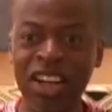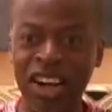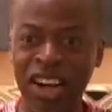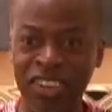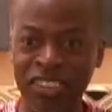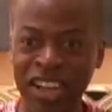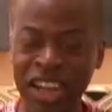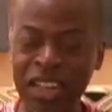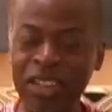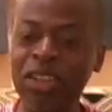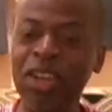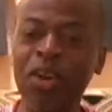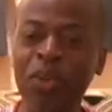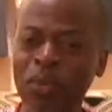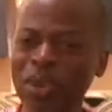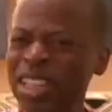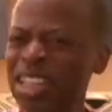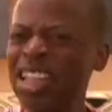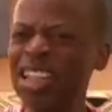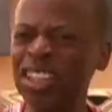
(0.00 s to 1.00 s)
All right?
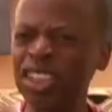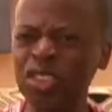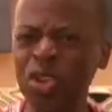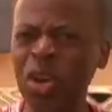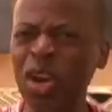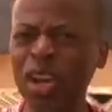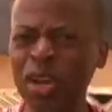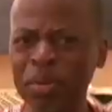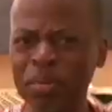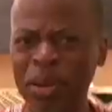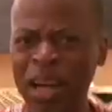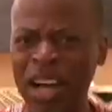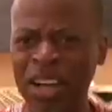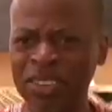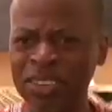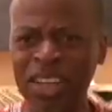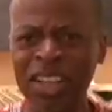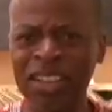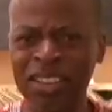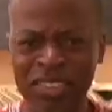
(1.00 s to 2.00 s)
We need to talk
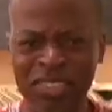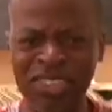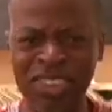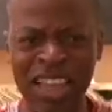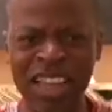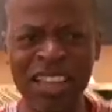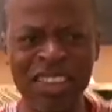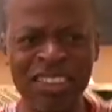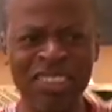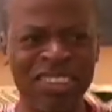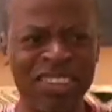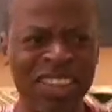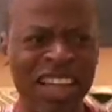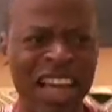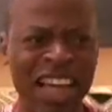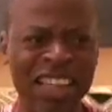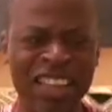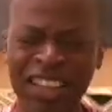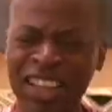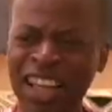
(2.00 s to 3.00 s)
about things
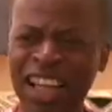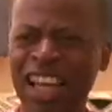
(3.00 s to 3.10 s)
like